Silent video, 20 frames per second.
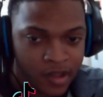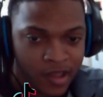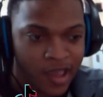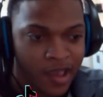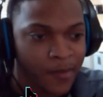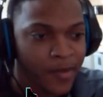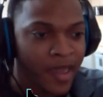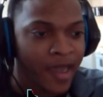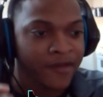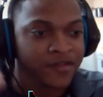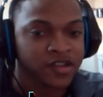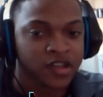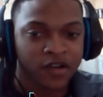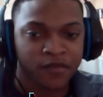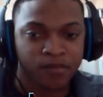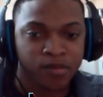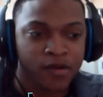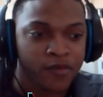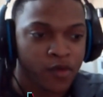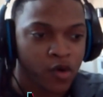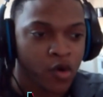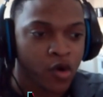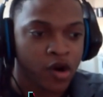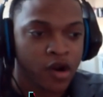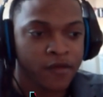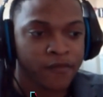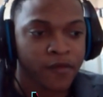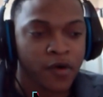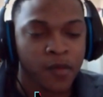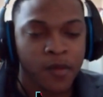and we have stuff
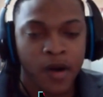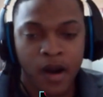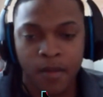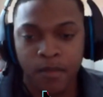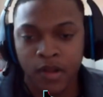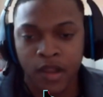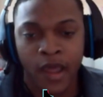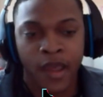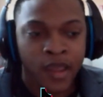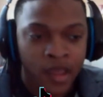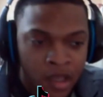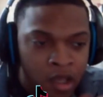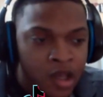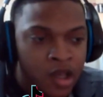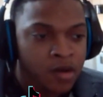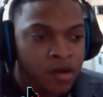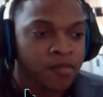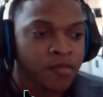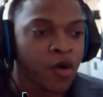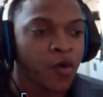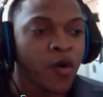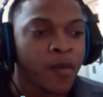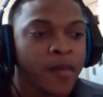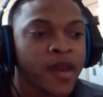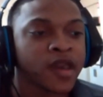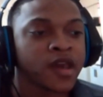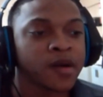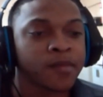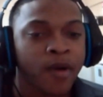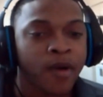pre-recorded for a while. But, like, bro, we'll
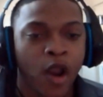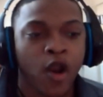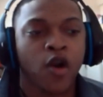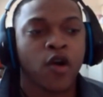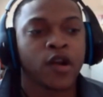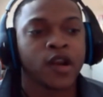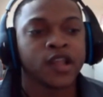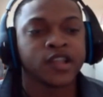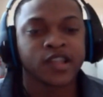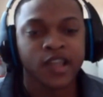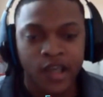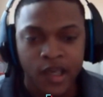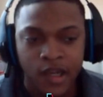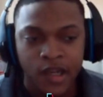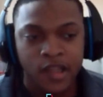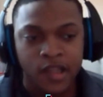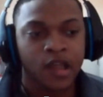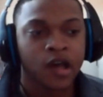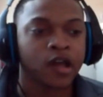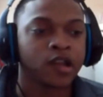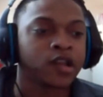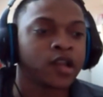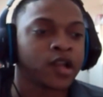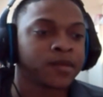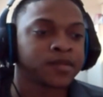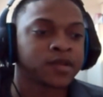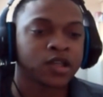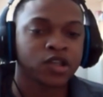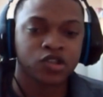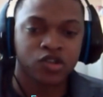make it a priority to get it done. You know
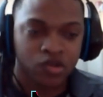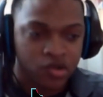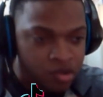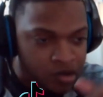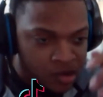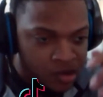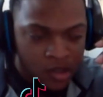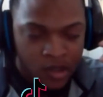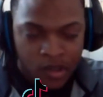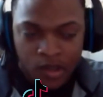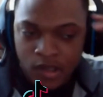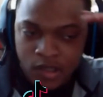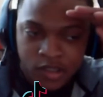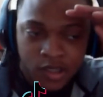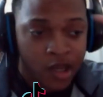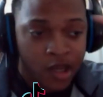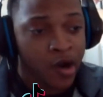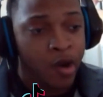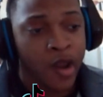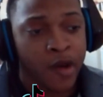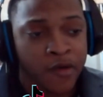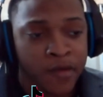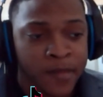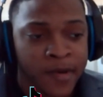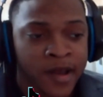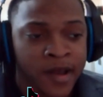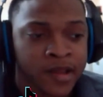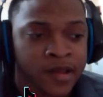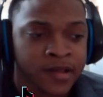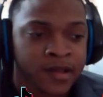what I'm saying? So shout out
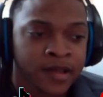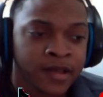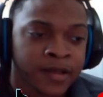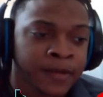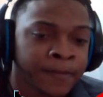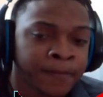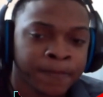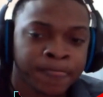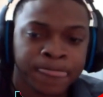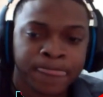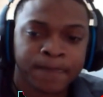everybody. And